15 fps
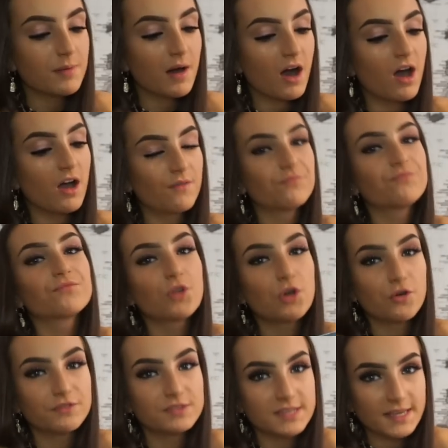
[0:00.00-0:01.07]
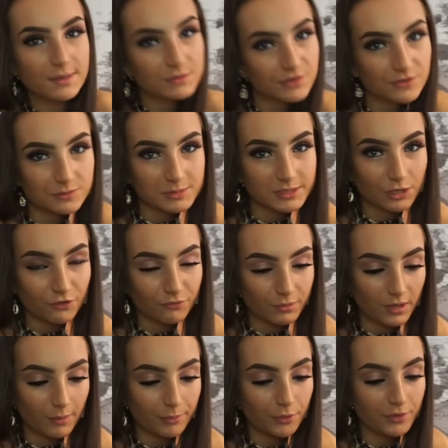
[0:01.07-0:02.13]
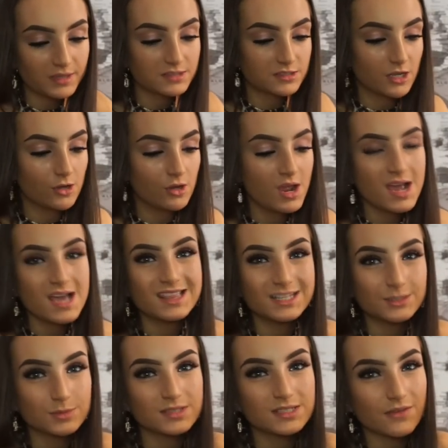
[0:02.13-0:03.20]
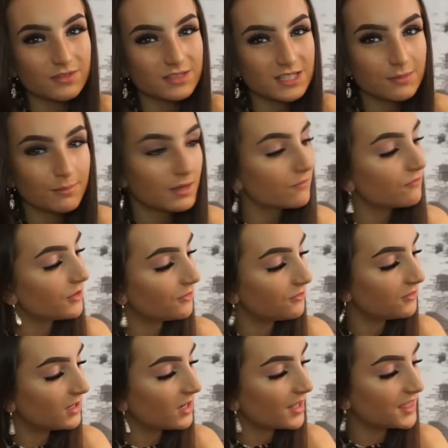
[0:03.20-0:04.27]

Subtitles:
but obviously it was 50% off when I bought it, so this was £17.50, I